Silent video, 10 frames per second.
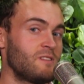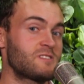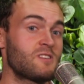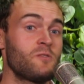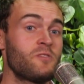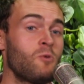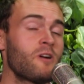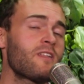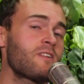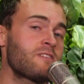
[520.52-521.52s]
So the
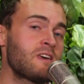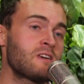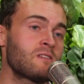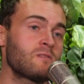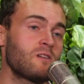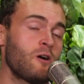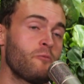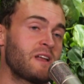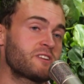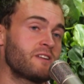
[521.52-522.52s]
one other thing I
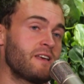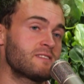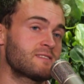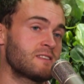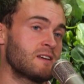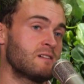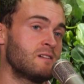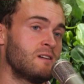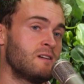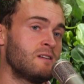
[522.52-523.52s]
would mention is that
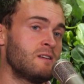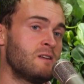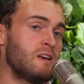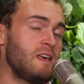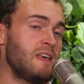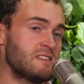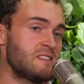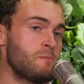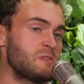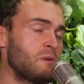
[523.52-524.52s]
it
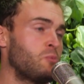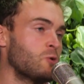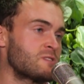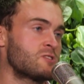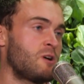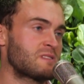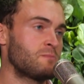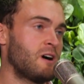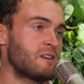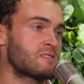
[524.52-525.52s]
seems to be important to
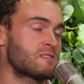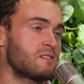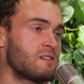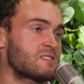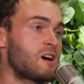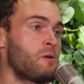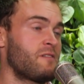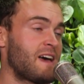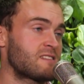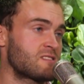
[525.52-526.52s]
optimize
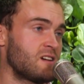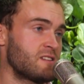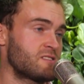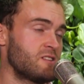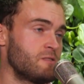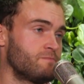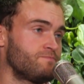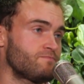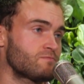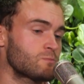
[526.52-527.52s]
timing of exercise too.
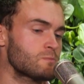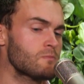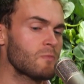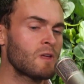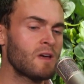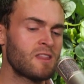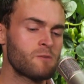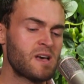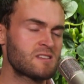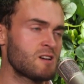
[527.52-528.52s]
And
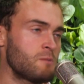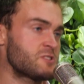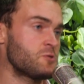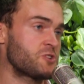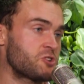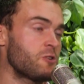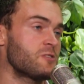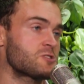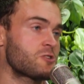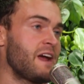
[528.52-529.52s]
the best time to do
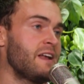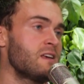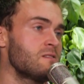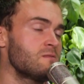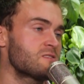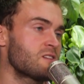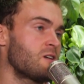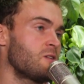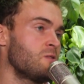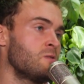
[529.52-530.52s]
endurance training,
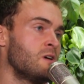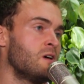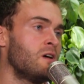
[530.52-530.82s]
so